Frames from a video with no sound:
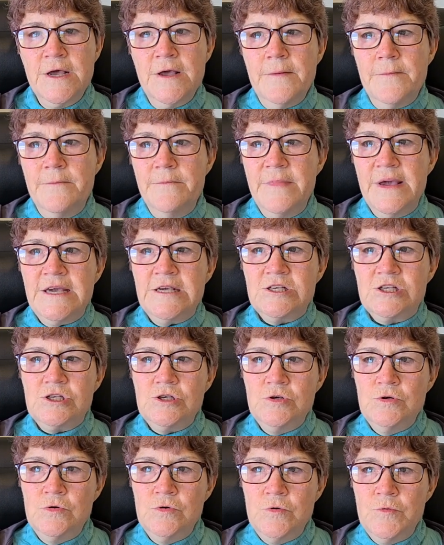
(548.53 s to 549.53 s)
makes
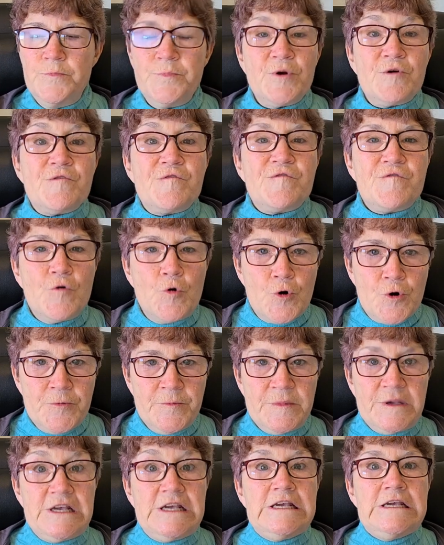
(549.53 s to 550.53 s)
you
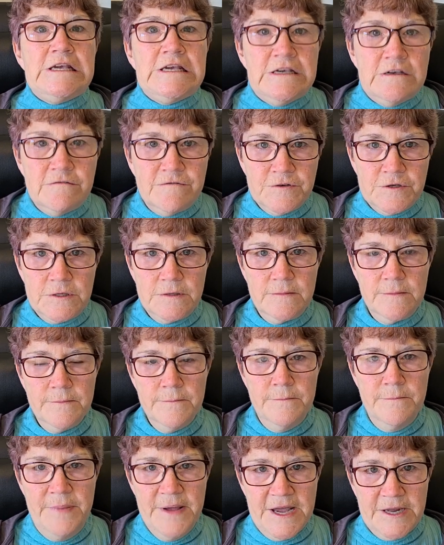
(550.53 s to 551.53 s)
perform
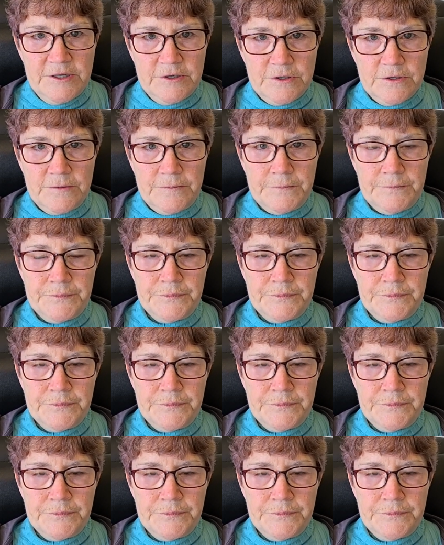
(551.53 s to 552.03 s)
even better.